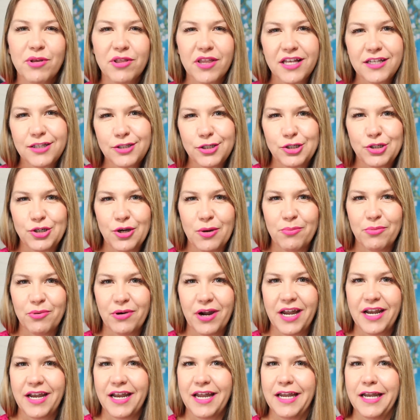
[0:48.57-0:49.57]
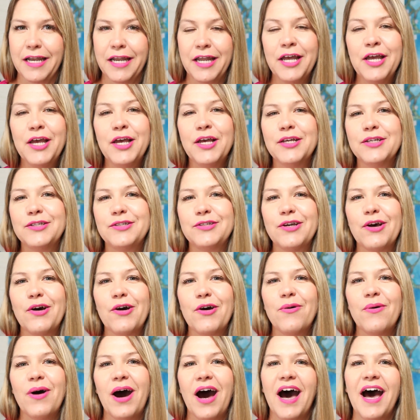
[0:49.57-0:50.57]
But let's jump right in.
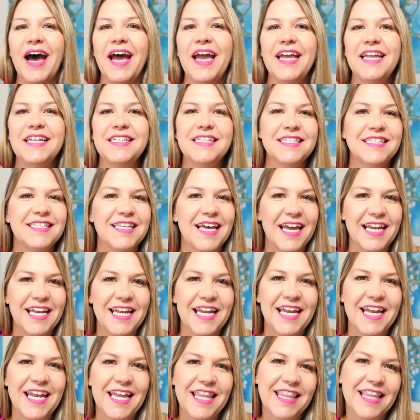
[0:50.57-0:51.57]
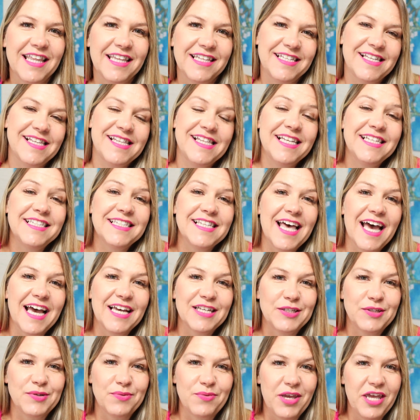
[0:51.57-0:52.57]
So I decided this
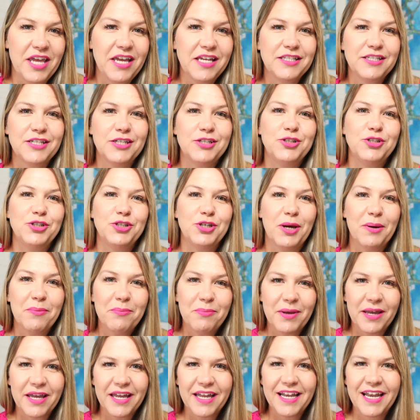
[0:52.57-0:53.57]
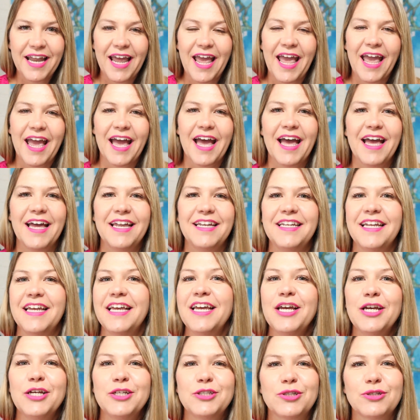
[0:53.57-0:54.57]
last week to jump in and
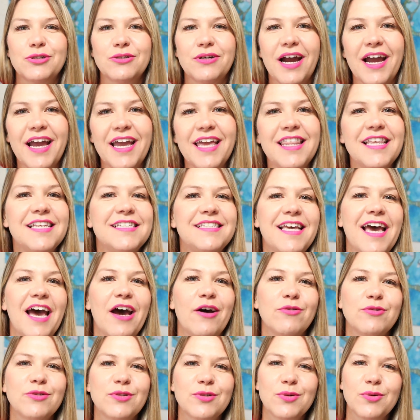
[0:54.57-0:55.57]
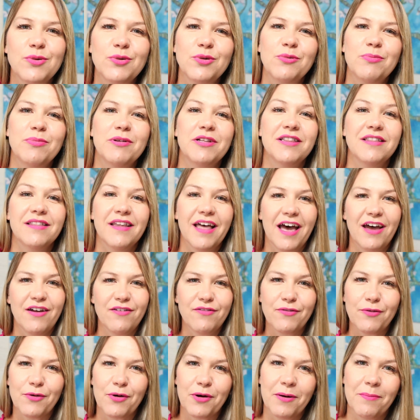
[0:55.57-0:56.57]
try this Outschool
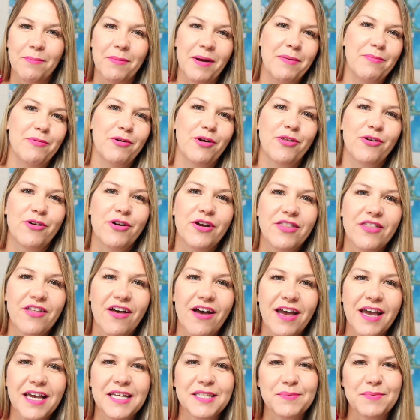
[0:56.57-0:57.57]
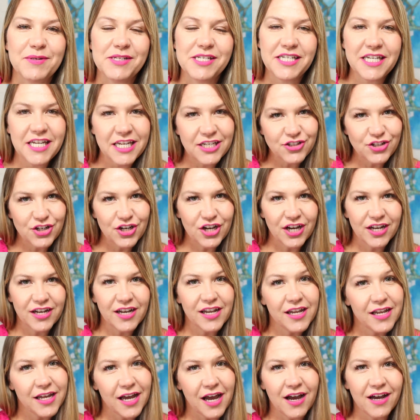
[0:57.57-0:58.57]
platform. My brother-in-law has been teaching on
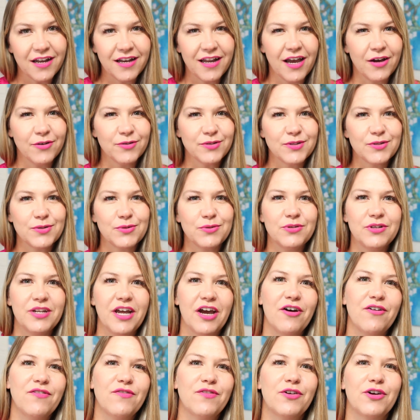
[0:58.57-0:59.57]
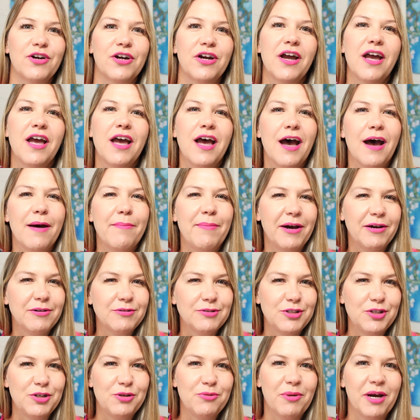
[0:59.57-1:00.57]
it on Outschool now for
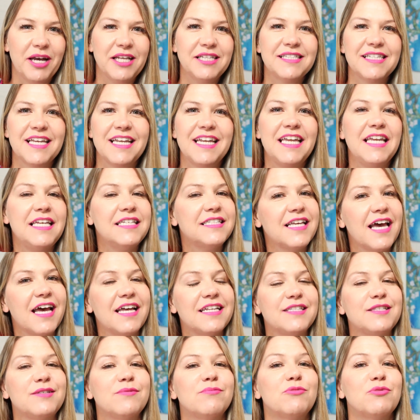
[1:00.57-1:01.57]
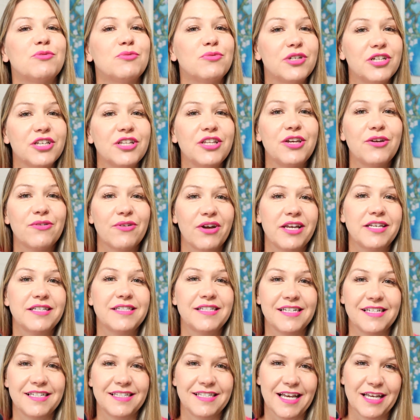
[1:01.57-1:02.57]
about two months and he's had some really great
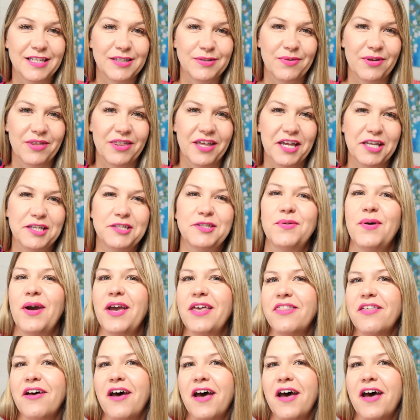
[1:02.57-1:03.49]
success with it. So I